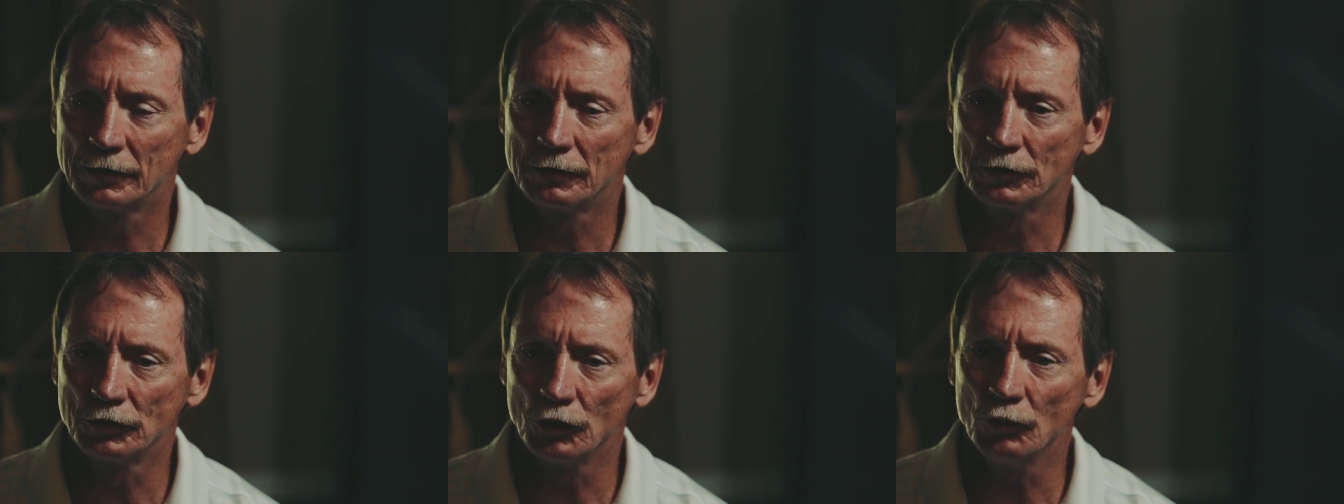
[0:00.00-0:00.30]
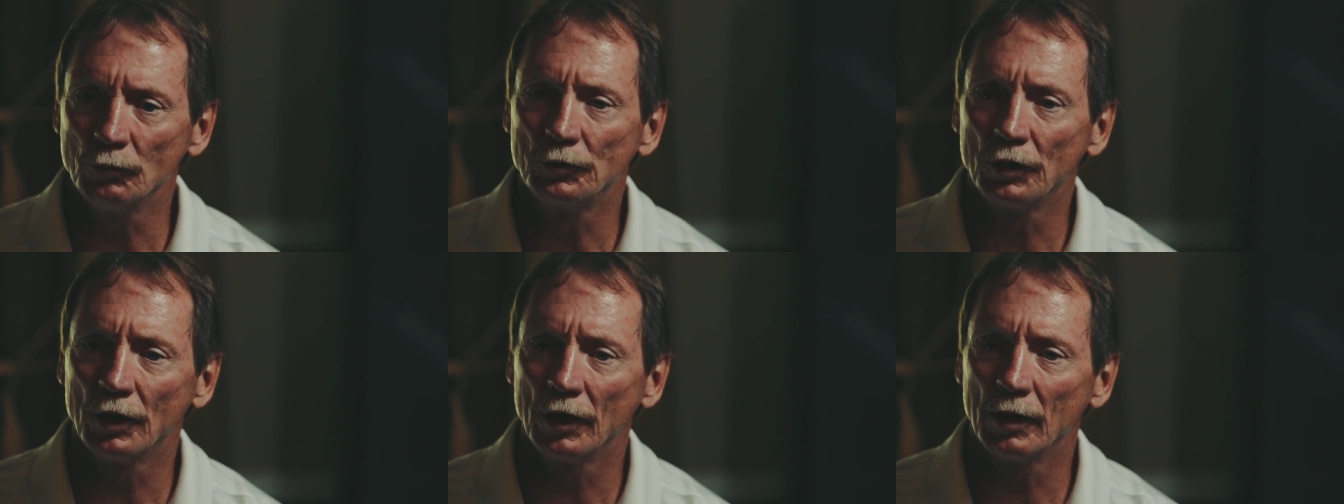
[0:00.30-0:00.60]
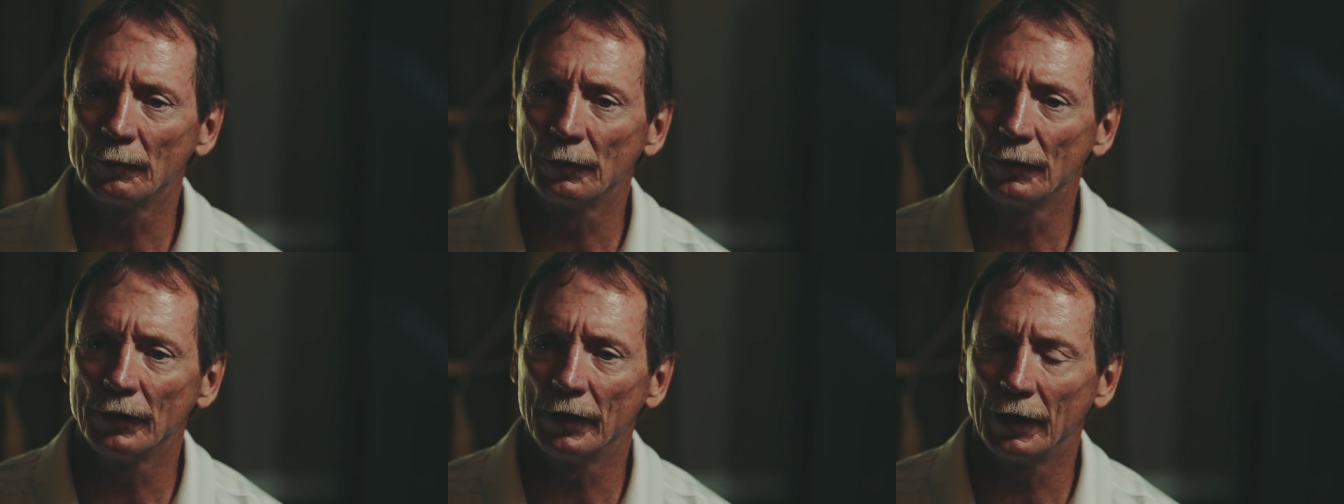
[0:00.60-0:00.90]
souped
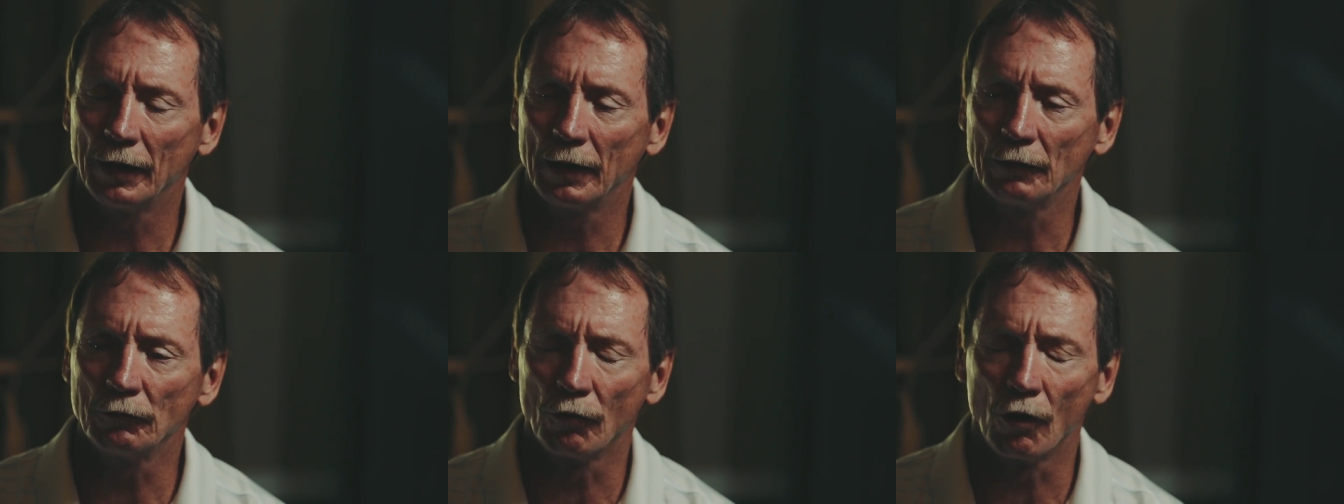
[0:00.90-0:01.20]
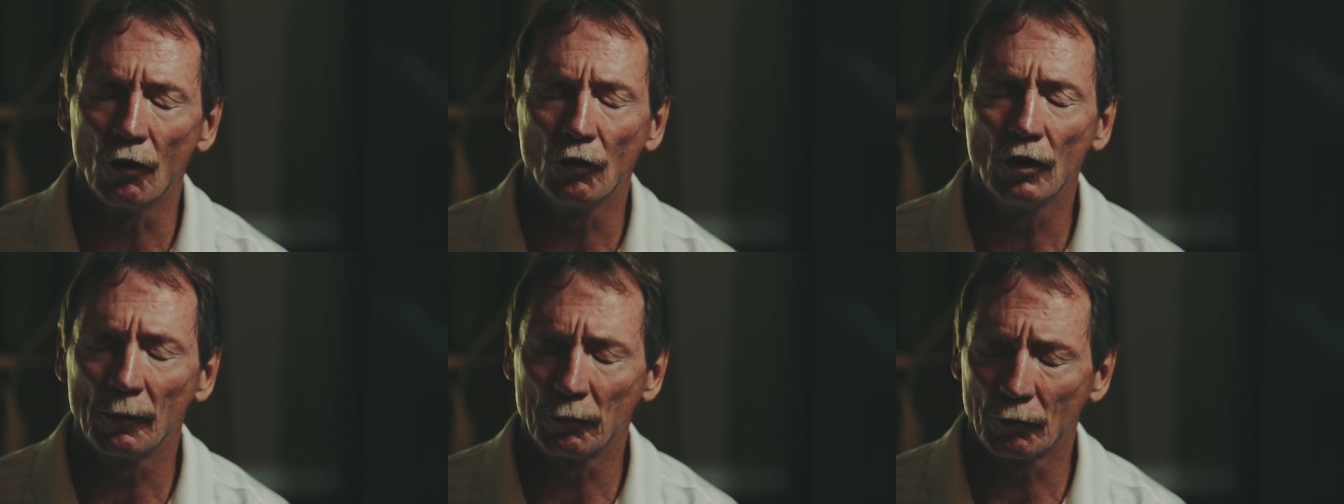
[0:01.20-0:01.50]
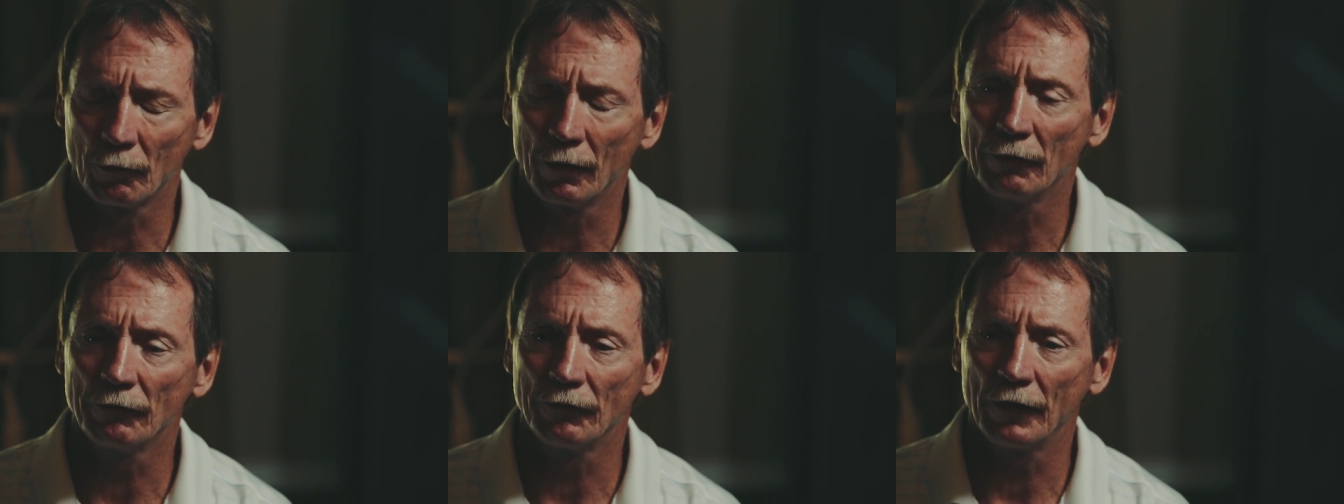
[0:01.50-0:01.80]
up and I'd grown up
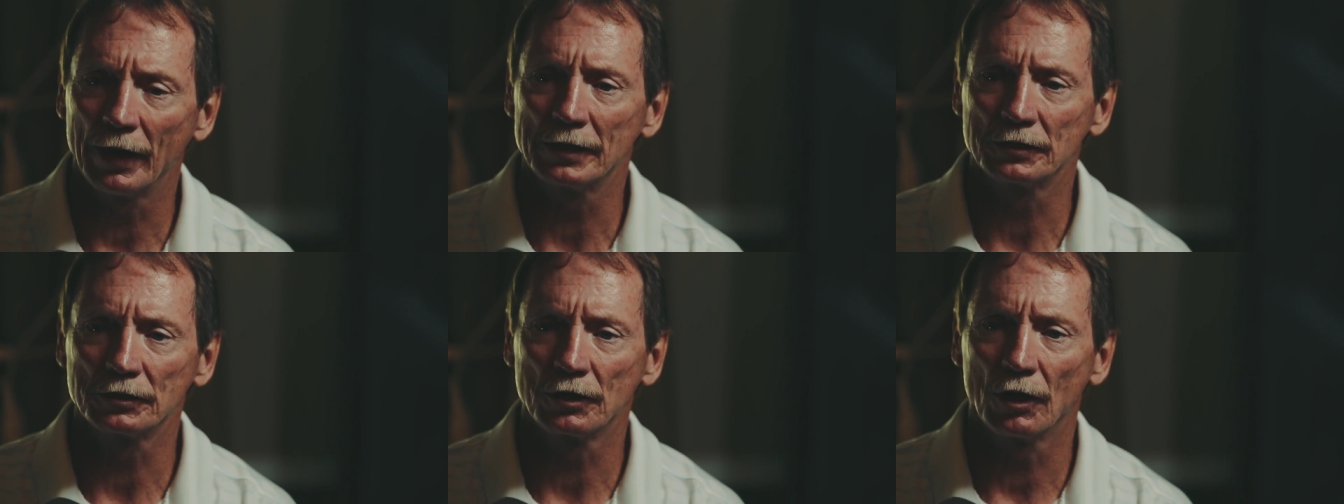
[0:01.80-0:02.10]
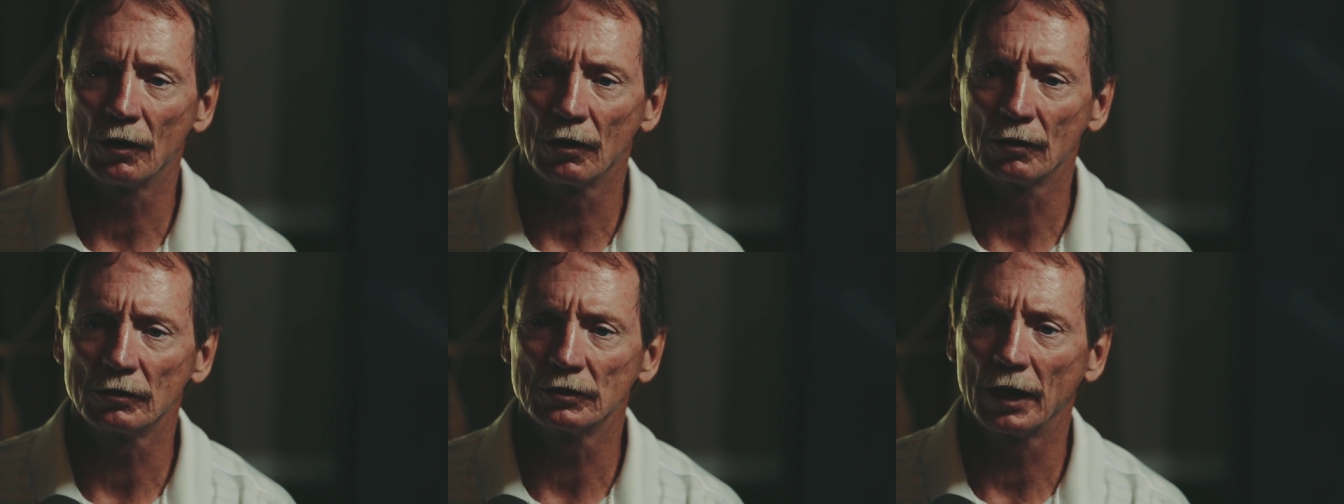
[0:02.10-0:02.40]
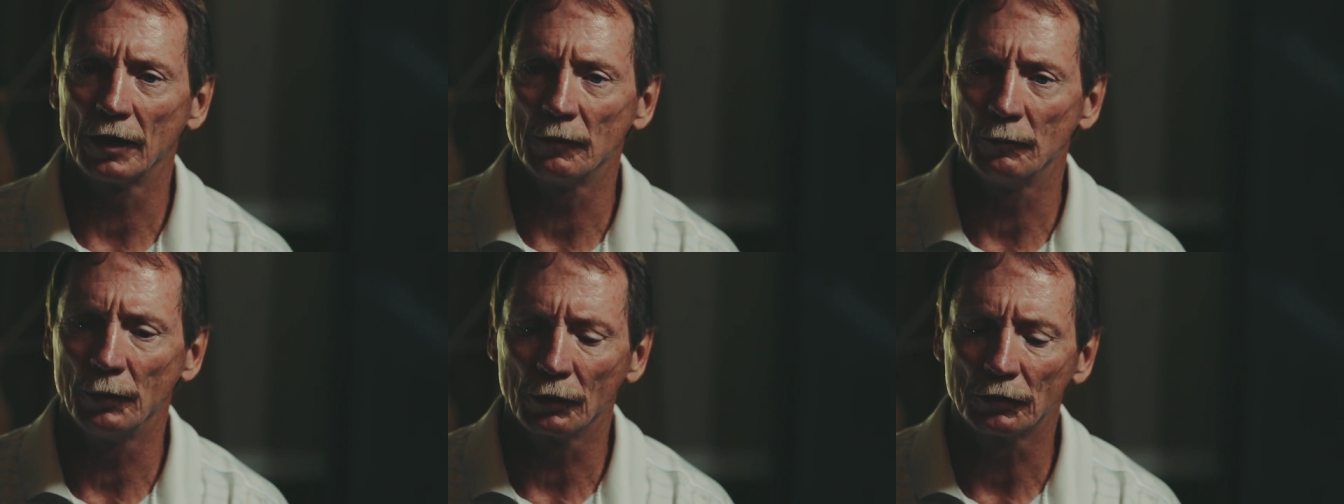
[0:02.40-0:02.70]
around fast cars.
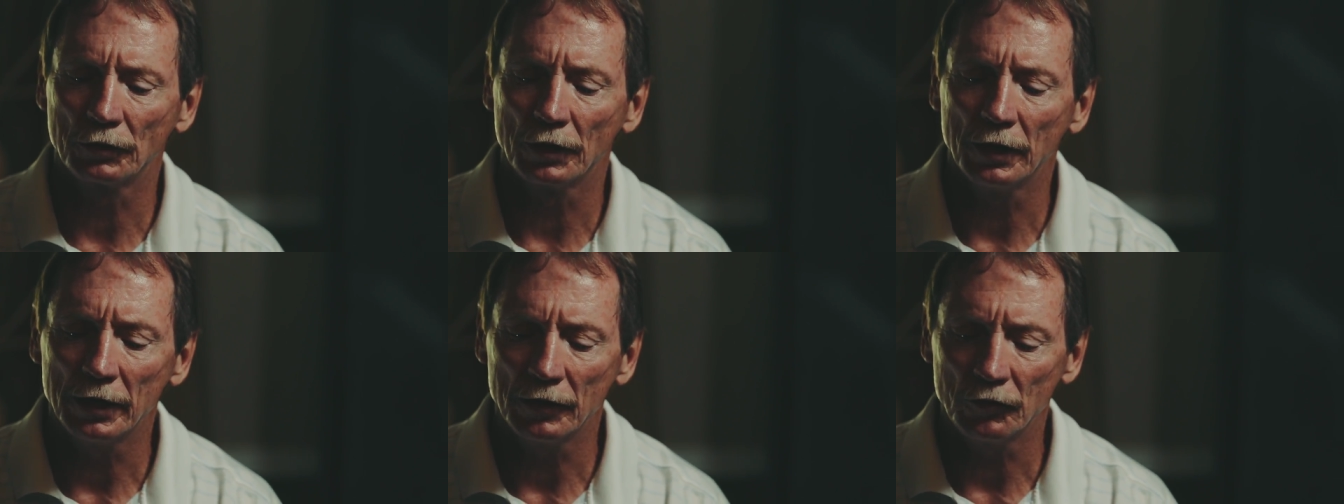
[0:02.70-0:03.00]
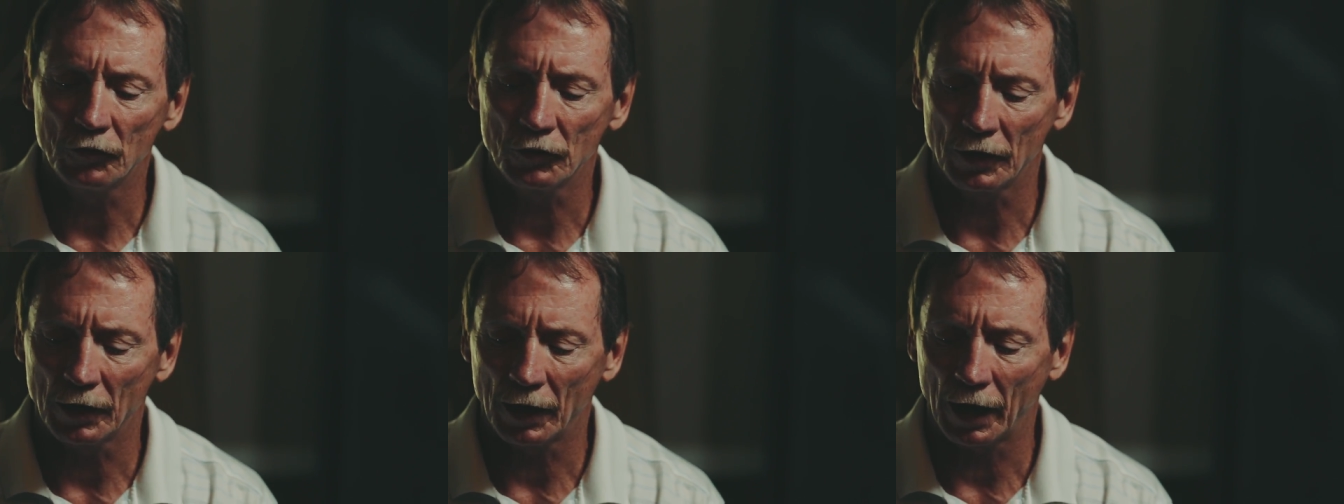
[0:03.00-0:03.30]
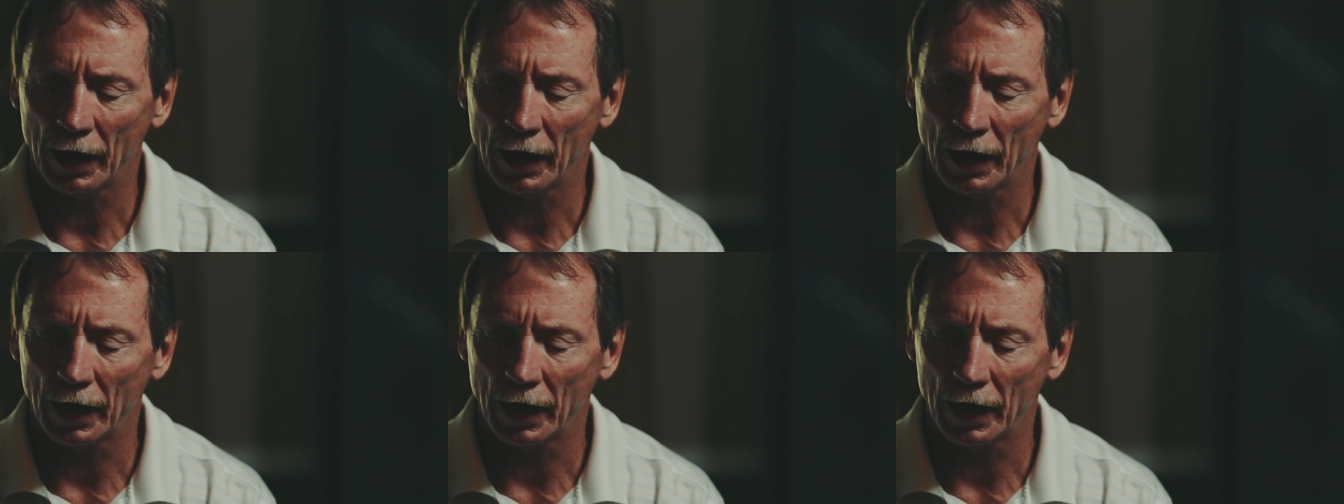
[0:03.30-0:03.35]
I'd built the engine.